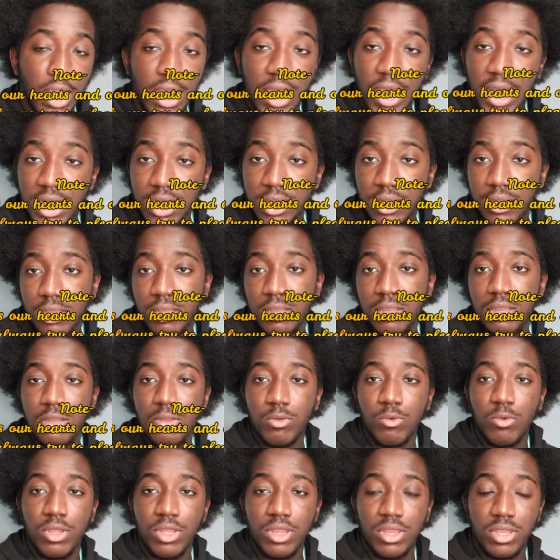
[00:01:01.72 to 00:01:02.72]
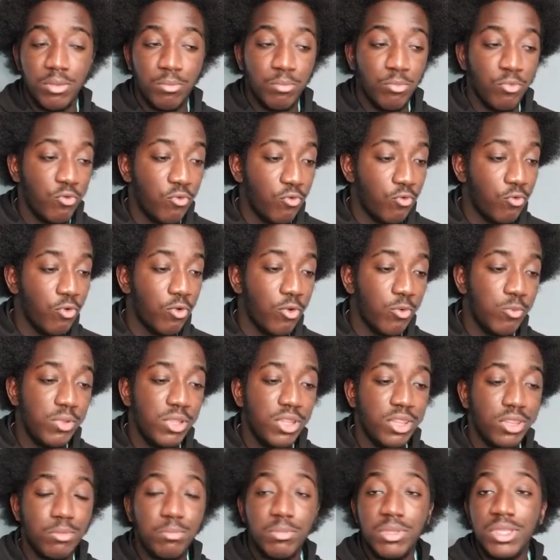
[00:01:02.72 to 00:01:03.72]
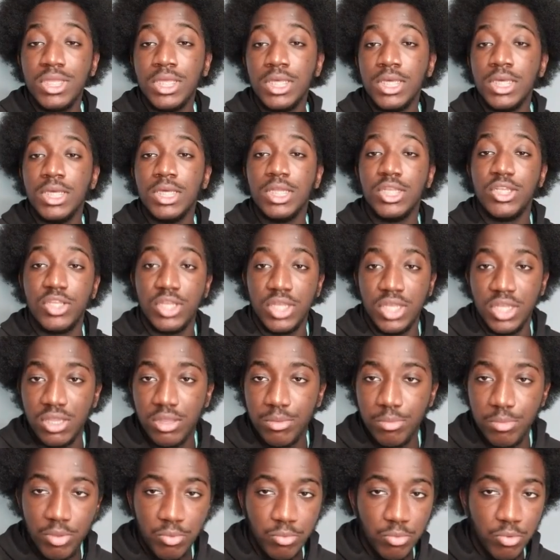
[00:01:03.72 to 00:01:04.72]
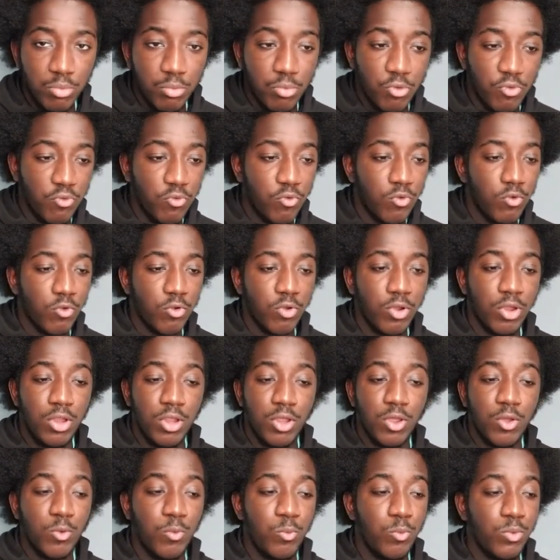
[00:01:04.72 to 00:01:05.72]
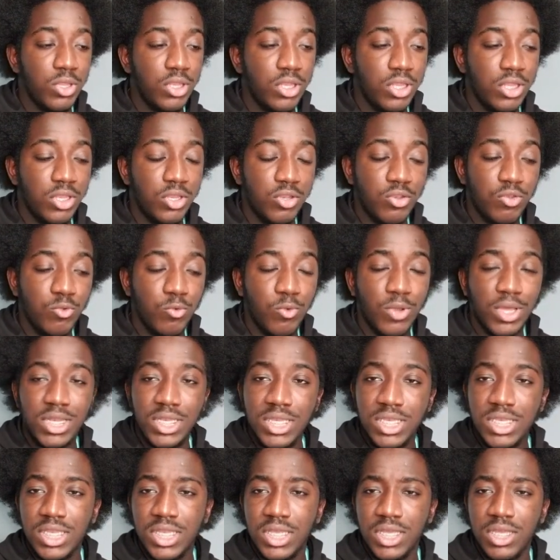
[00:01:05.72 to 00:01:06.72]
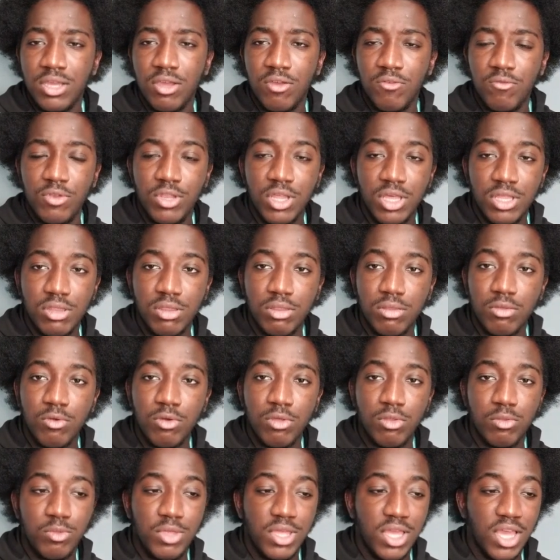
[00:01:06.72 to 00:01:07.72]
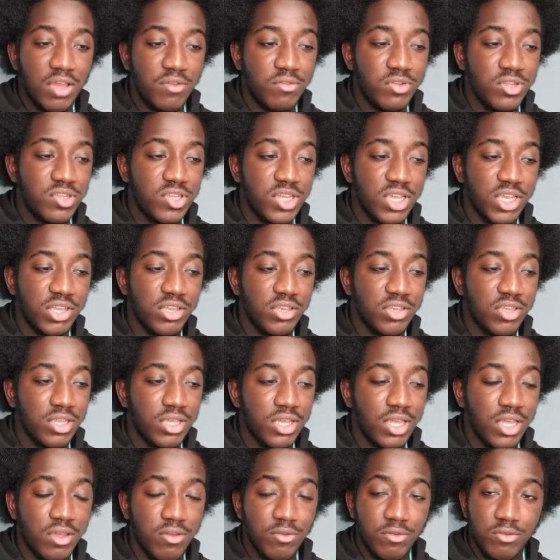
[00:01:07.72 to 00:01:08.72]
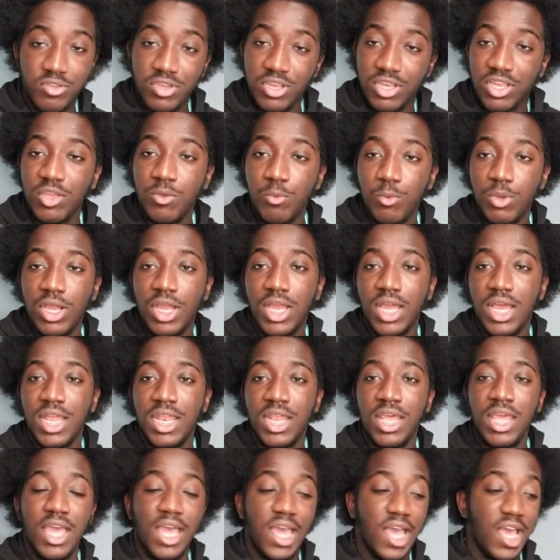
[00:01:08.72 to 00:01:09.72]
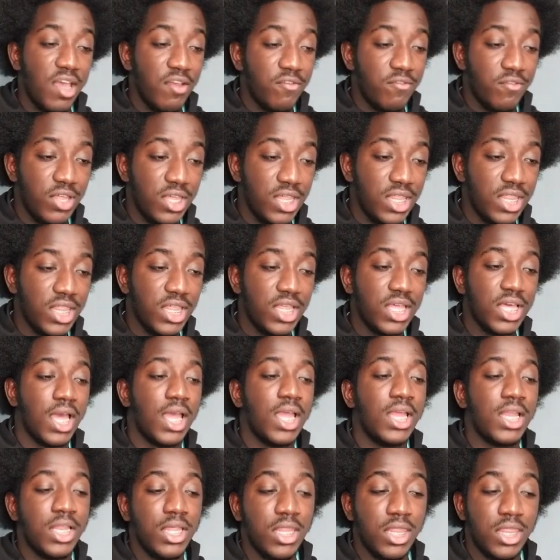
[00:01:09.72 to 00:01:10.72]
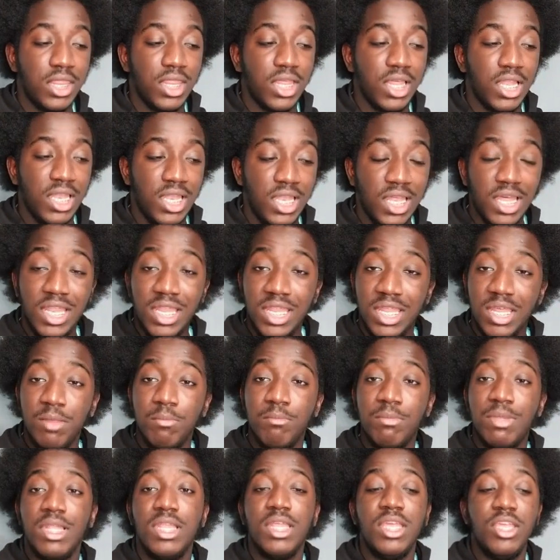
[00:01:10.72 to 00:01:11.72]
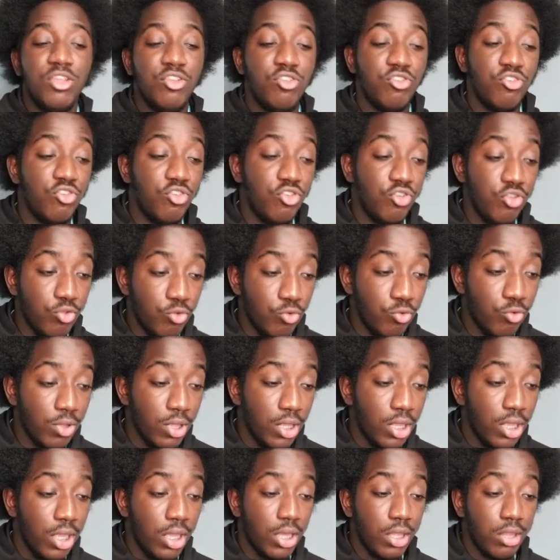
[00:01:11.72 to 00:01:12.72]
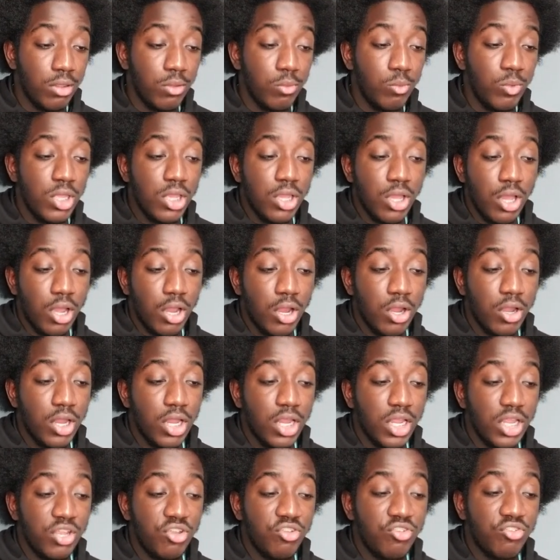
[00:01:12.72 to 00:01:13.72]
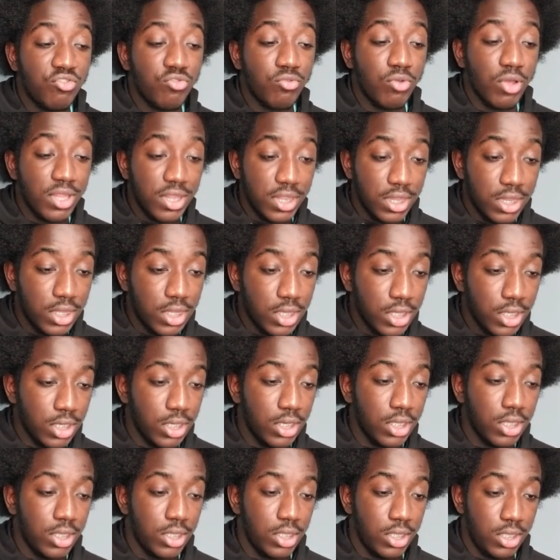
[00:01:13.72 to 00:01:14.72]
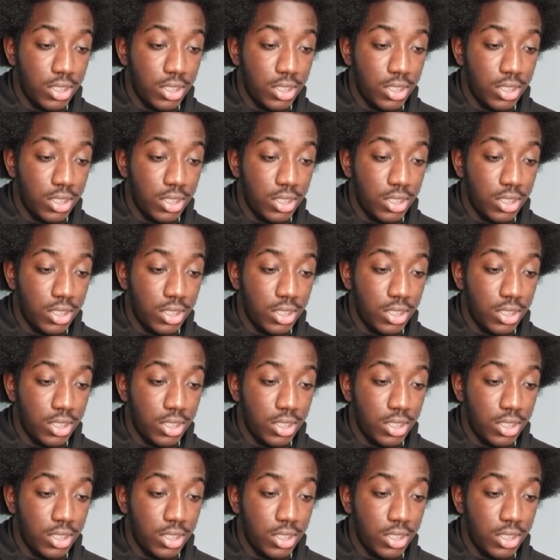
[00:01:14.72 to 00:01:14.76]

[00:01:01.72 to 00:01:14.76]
God is a source, and before we speak to his people, before we do anything of that source, we have to check in with God, have his guidance, and let him lead you, because we are entrusted